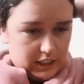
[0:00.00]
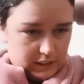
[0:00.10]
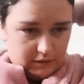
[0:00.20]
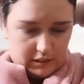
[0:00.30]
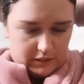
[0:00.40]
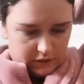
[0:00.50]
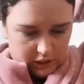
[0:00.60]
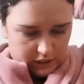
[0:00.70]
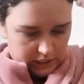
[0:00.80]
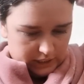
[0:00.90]
So once I've
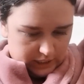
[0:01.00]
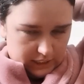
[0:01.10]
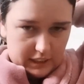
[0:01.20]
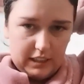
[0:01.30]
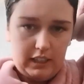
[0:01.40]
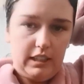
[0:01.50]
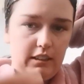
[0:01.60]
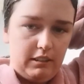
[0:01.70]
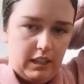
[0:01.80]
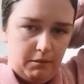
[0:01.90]
done that,
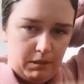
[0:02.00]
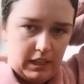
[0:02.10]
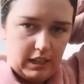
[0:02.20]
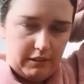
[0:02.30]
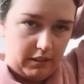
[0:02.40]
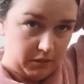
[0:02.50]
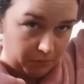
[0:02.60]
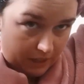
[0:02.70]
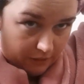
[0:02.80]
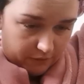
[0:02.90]
that'll keep my hair out of the
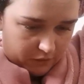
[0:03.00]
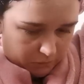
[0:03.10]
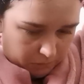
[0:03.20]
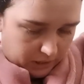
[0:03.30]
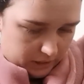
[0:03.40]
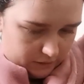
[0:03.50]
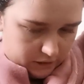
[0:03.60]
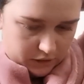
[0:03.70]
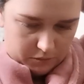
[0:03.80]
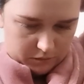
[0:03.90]
way for me
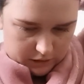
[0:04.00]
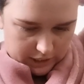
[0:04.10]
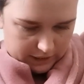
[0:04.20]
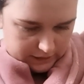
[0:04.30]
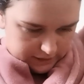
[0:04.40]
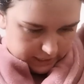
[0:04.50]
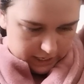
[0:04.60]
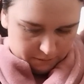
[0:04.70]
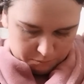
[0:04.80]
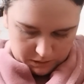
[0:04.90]
to do all the next
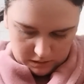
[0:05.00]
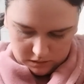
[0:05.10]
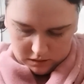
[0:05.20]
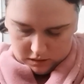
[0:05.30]
steps.